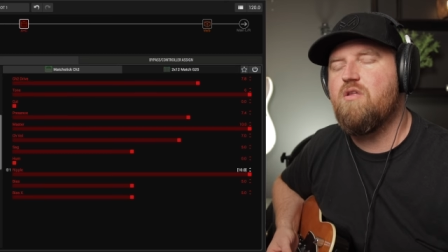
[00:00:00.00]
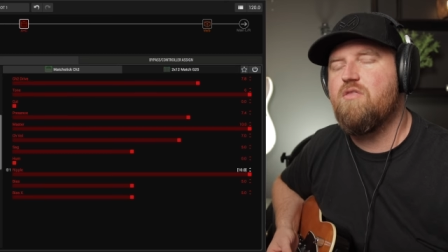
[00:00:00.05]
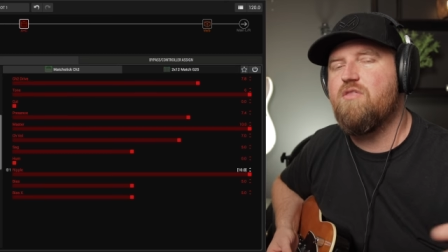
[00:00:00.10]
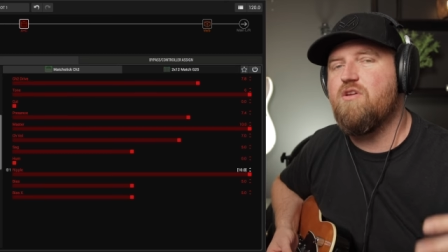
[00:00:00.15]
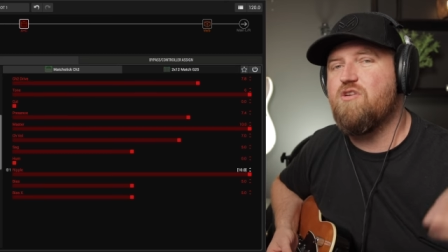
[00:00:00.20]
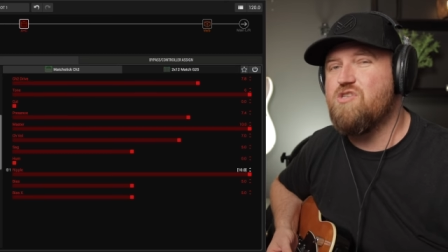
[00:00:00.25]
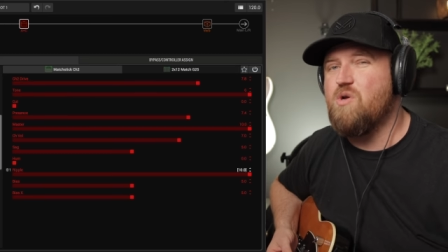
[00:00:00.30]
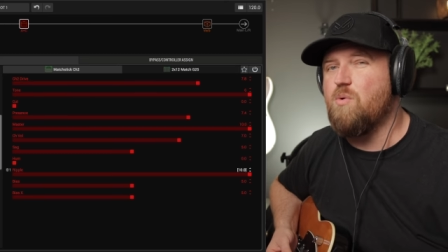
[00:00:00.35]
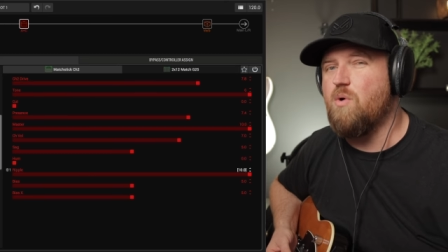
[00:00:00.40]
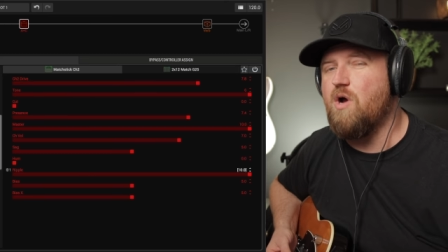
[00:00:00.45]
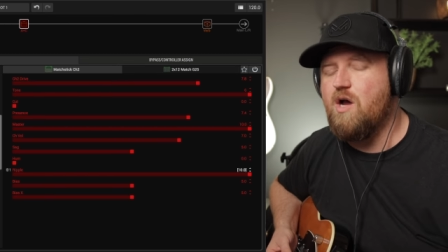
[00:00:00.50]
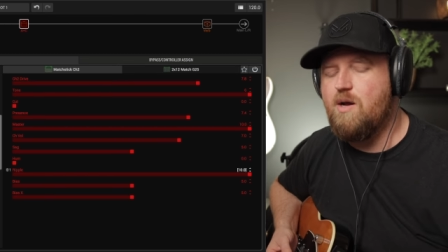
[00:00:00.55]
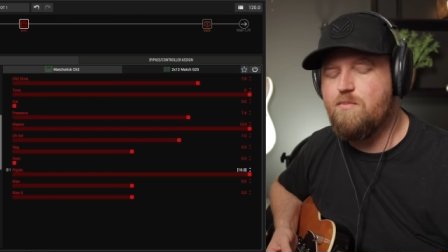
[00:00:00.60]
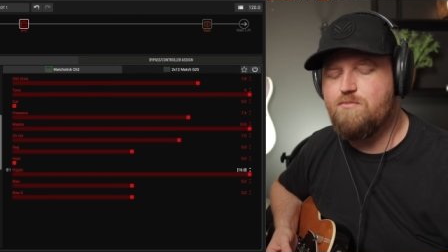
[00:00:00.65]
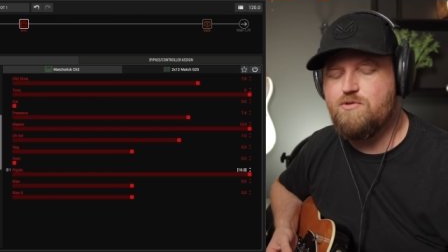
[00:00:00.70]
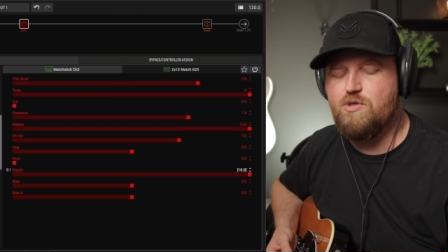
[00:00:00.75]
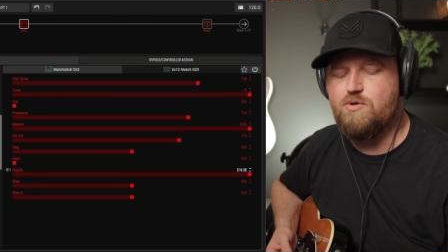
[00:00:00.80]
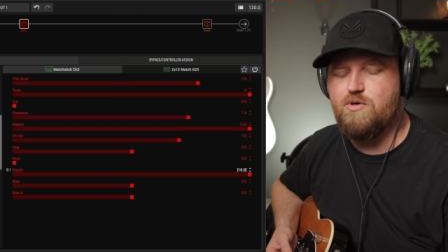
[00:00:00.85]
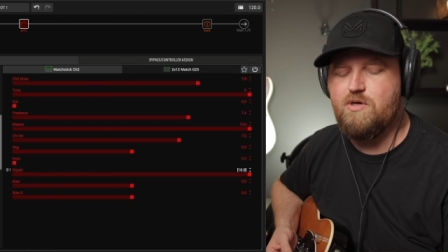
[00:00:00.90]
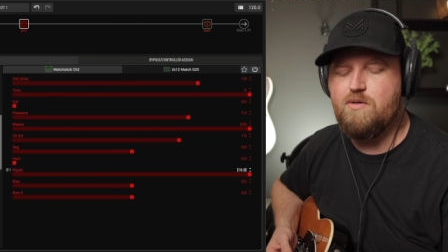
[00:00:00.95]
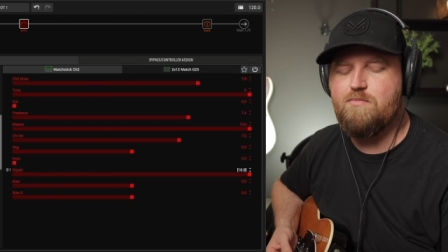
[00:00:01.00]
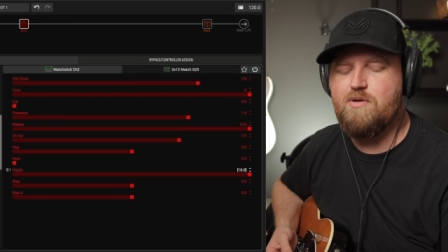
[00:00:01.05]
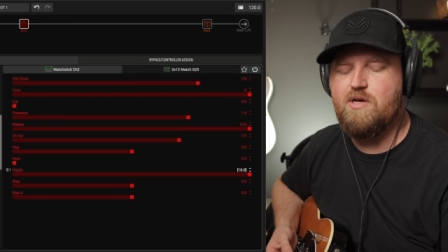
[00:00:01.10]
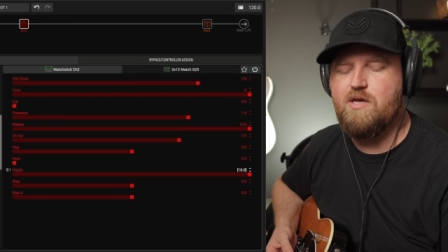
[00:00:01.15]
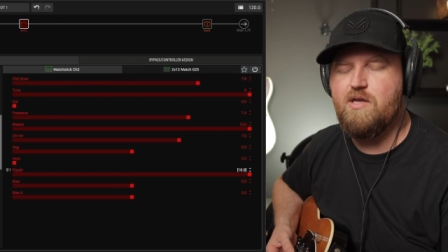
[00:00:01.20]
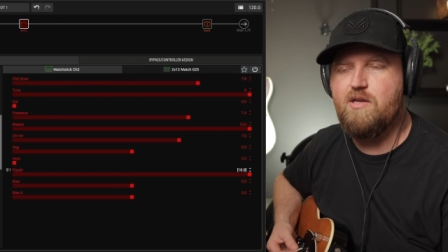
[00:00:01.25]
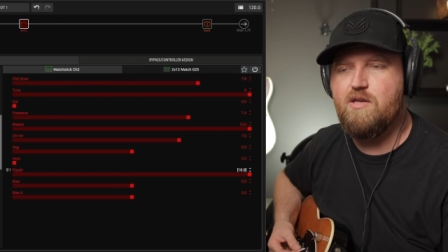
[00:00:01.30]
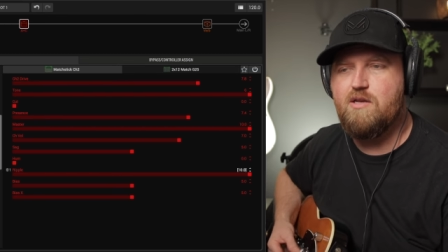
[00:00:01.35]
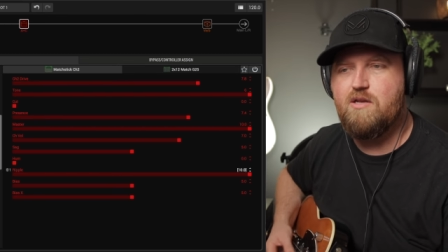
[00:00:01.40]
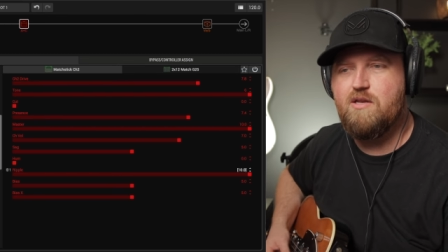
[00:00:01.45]
there's no hum to it,
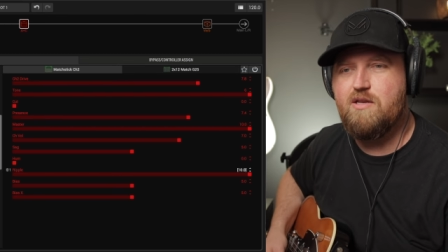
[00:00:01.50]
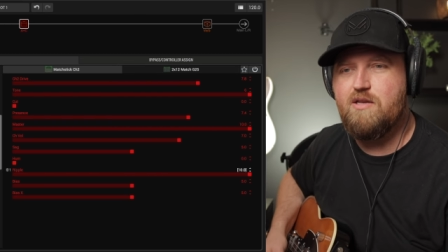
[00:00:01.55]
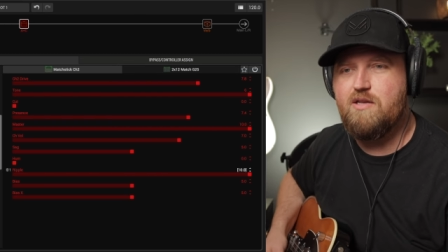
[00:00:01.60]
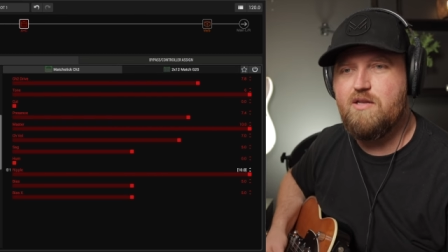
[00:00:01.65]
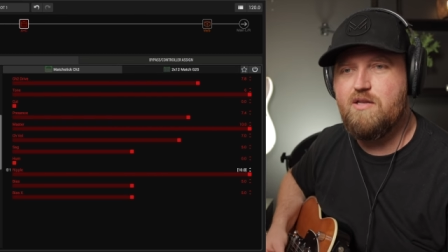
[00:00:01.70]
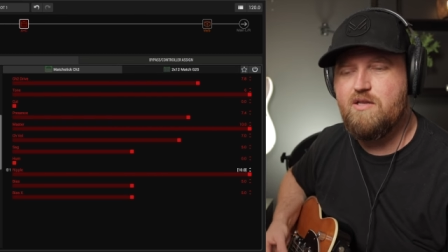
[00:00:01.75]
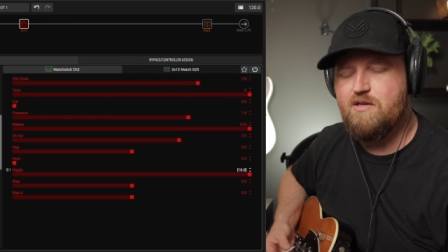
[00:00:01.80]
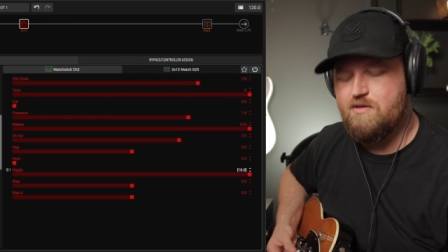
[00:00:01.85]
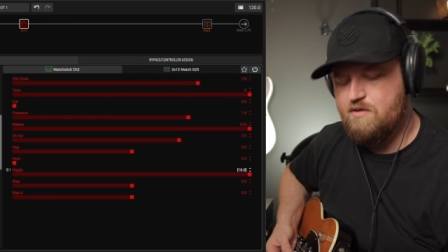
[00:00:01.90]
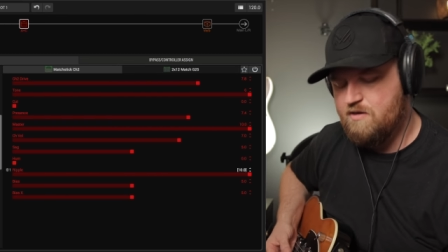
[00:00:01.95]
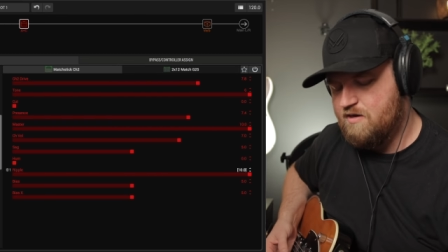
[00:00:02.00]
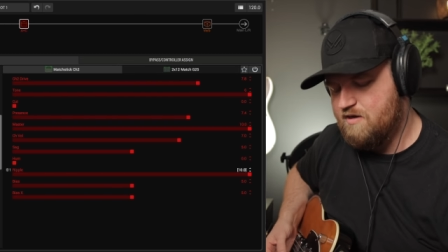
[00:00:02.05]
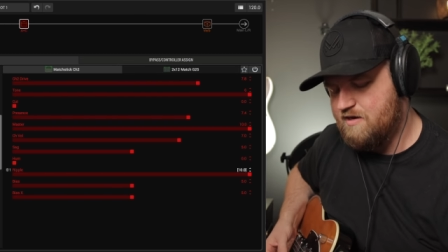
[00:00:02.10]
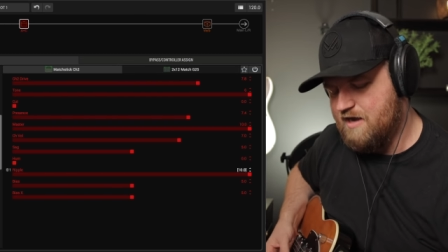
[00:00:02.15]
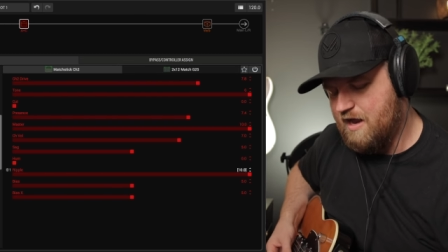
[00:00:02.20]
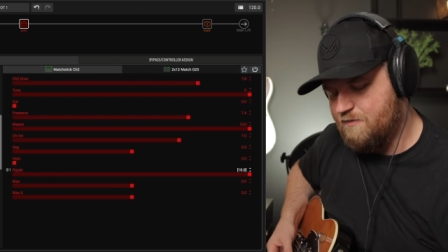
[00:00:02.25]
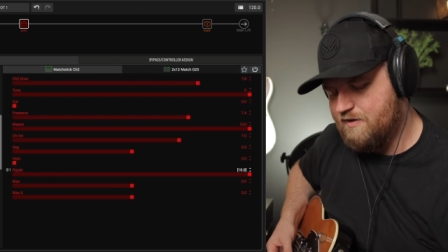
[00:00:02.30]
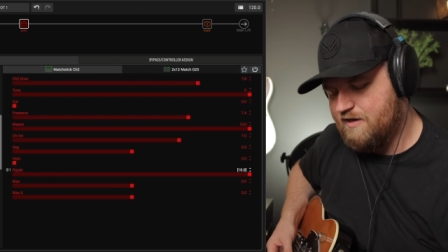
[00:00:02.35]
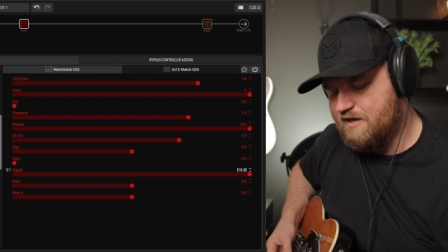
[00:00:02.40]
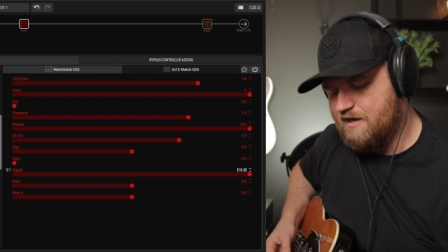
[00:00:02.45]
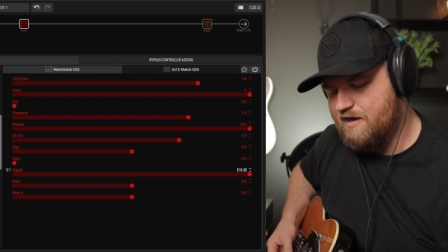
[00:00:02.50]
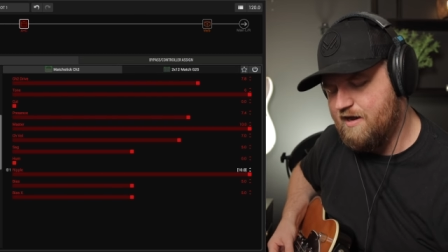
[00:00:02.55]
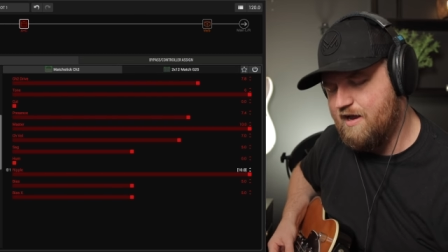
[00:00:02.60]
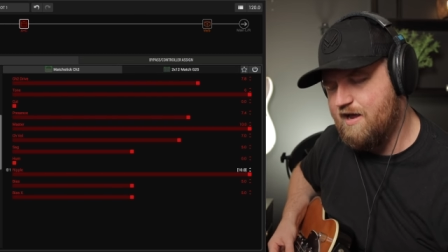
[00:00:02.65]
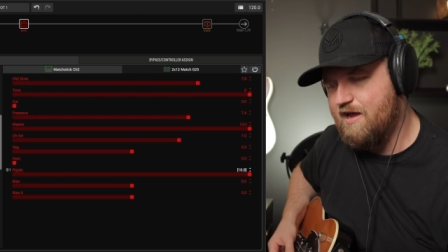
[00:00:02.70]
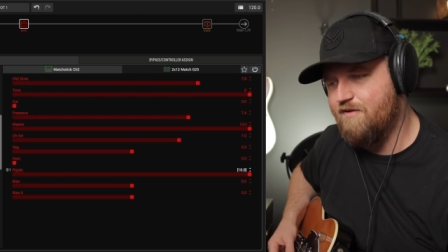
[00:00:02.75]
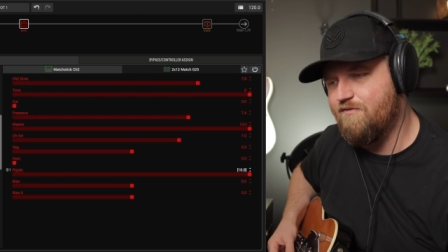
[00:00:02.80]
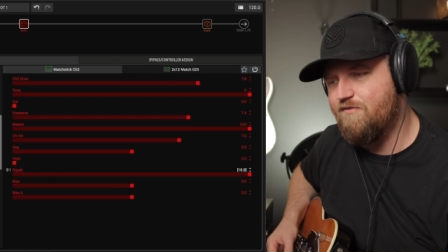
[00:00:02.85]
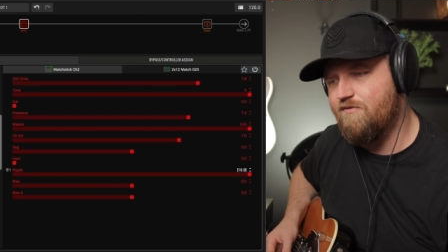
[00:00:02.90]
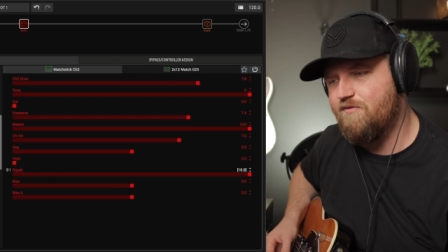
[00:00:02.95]
but now we kind of
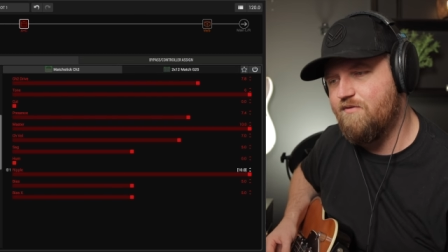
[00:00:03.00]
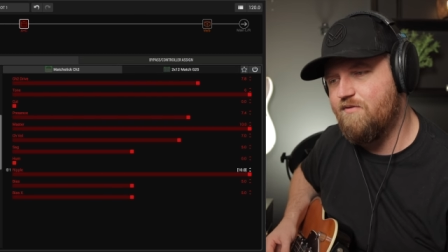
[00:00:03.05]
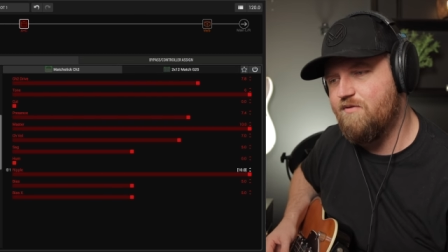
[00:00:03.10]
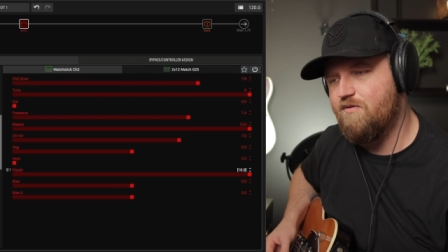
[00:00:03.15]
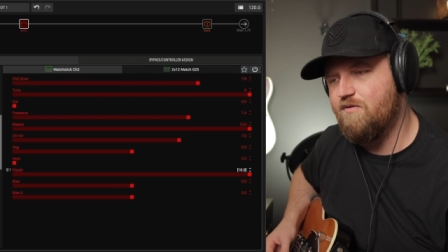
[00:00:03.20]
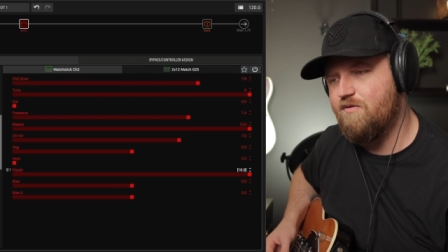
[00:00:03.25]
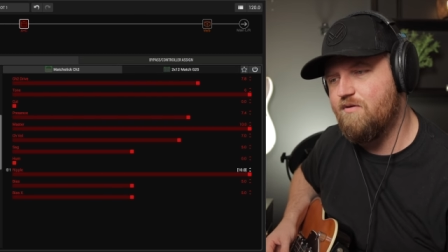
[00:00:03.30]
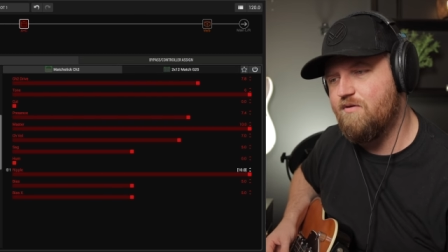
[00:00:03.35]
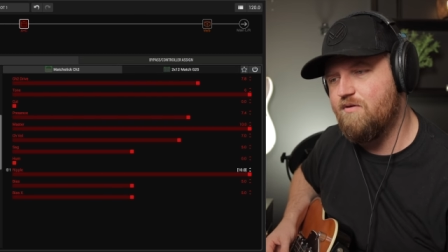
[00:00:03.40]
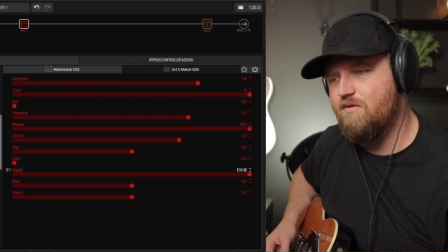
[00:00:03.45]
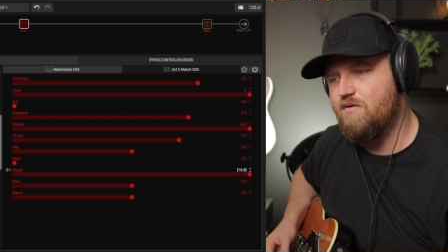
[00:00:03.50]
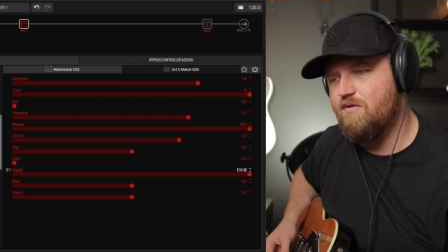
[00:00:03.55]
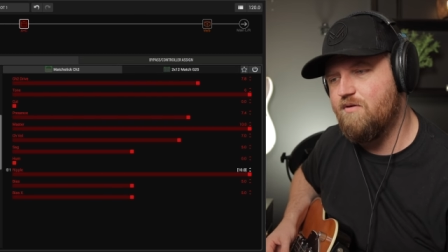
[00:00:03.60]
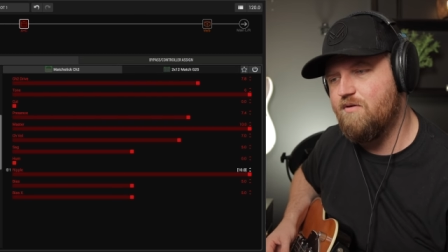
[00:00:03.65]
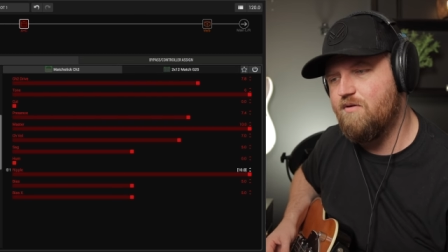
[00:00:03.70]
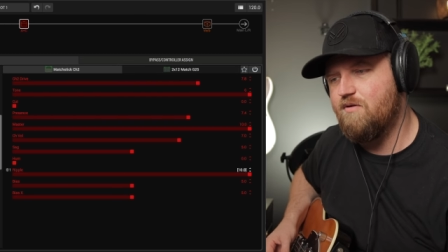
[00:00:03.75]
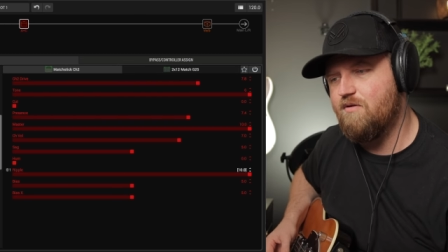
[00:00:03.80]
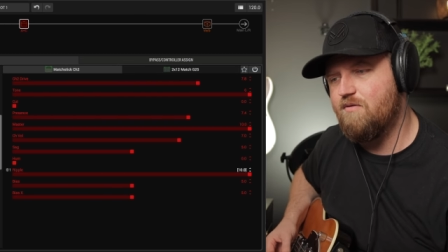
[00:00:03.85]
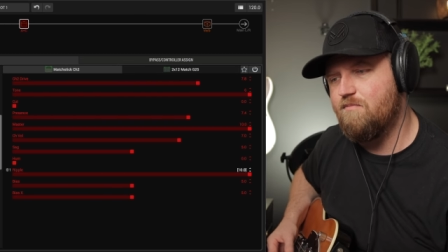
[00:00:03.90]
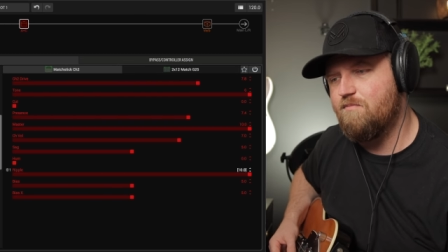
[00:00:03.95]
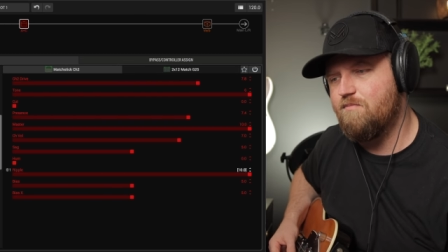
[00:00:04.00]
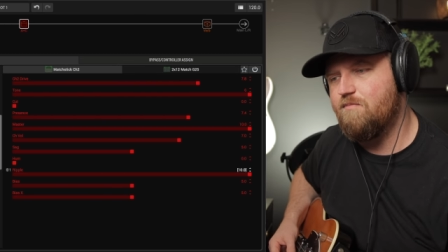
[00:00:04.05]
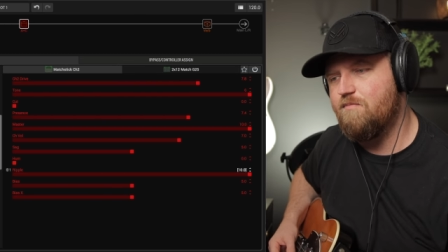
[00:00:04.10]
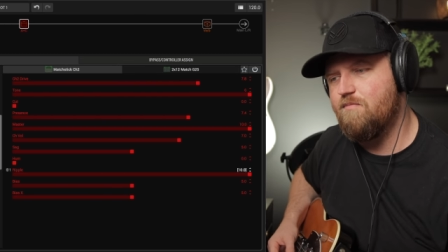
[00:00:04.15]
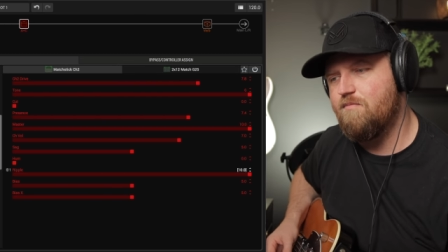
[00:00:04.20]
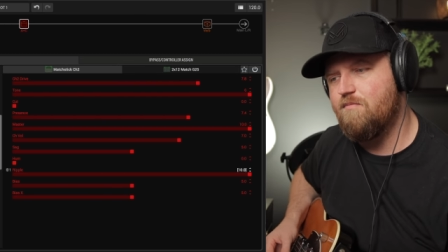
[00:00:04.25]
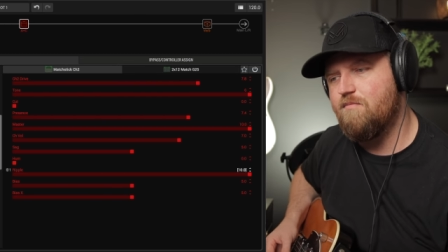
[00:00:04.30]
have... I